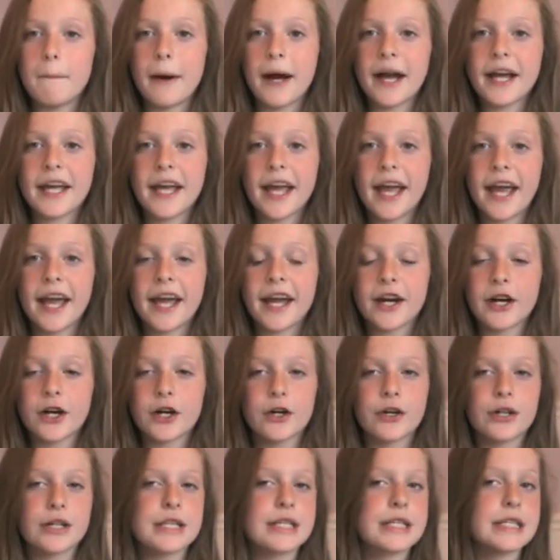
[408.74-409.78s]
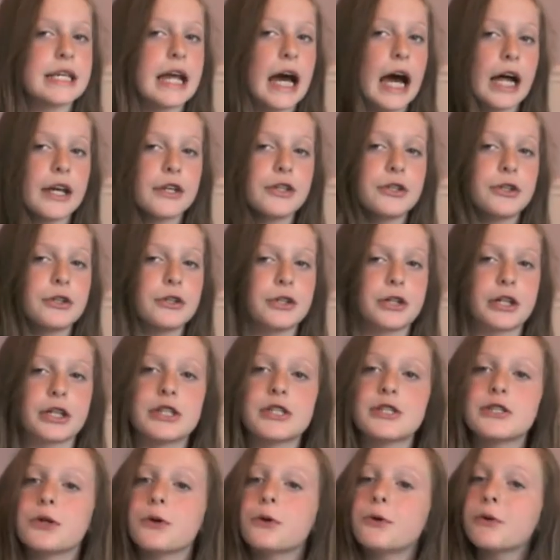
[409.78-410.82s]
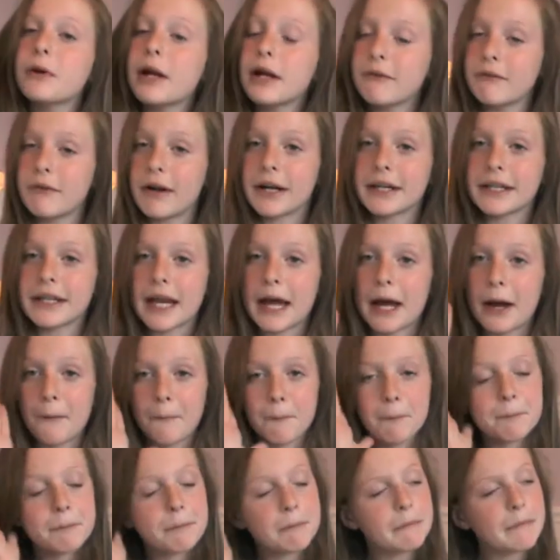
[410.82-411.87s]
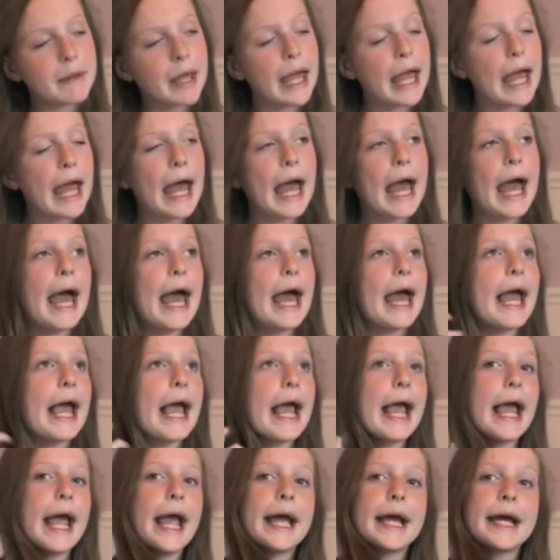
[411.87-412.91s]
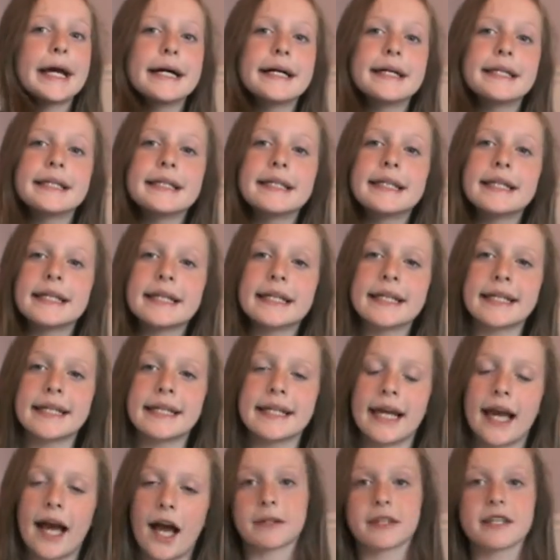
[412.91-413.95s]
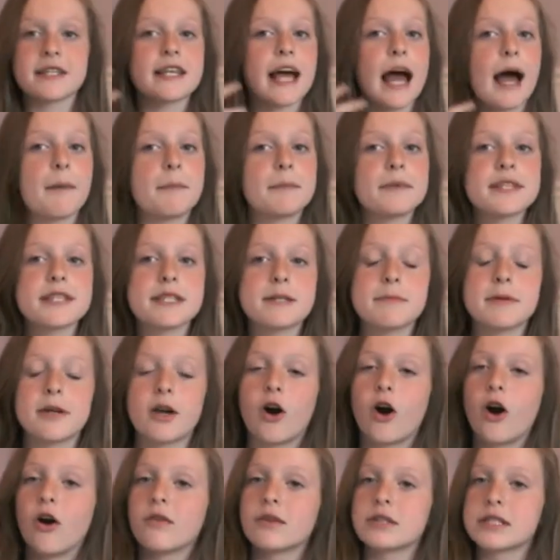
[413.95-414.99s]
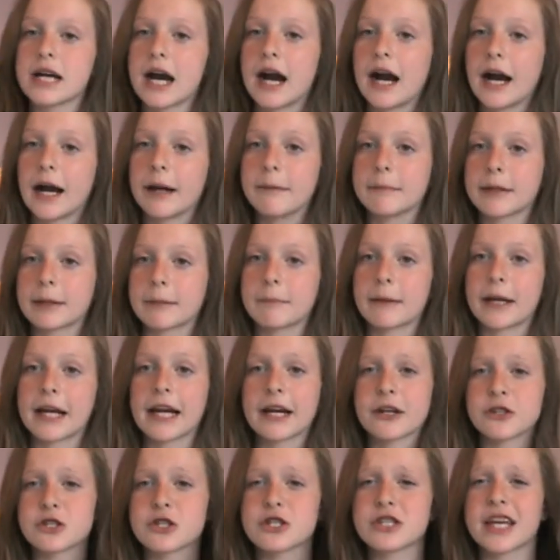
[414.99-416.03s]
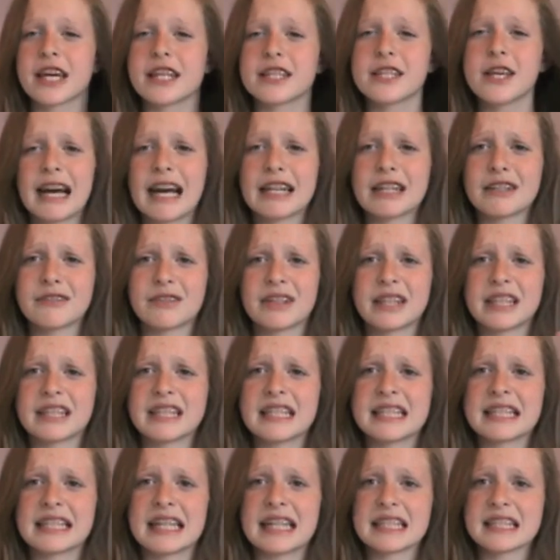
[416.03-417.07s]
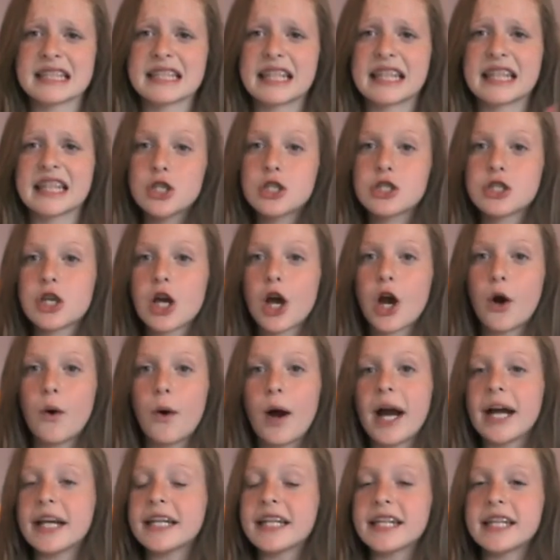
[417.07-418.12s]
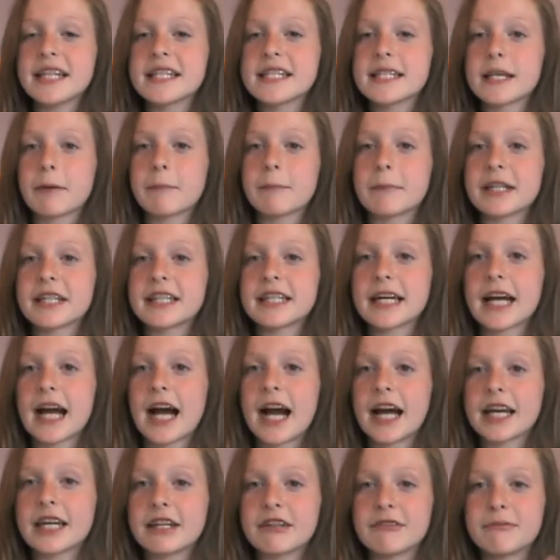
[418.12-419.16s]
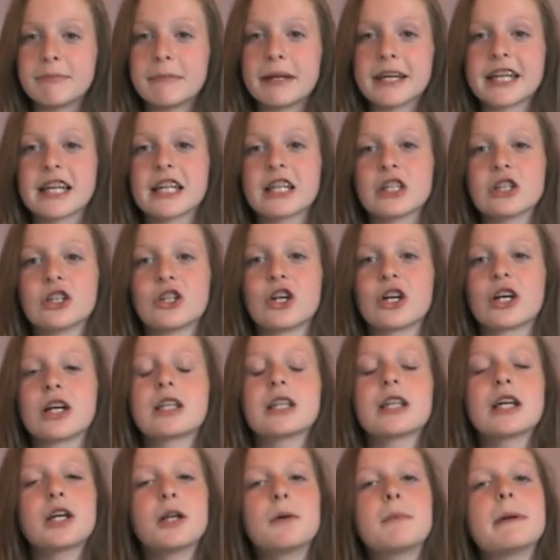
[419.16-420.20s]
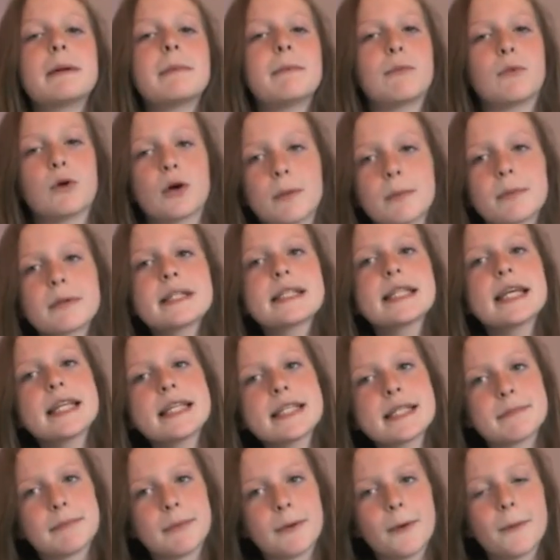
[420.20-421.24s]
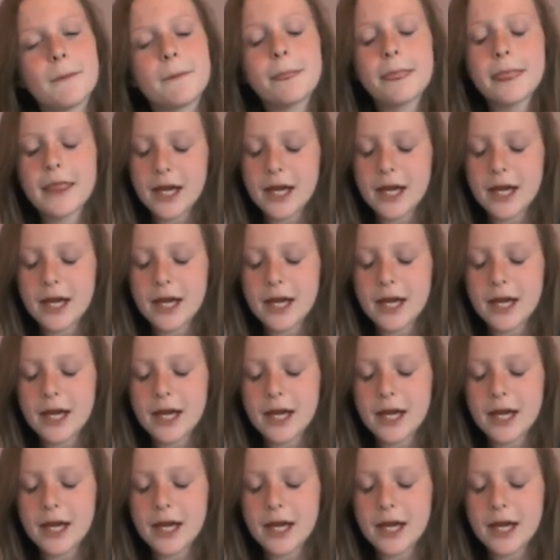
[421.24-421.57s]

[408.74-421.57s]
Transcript: my hair is not looking so great right now. And yeah, this happens to me all the time, like my hair just gets kind of like disgusting. So I needed something to kind of make it look a little bit more presentable.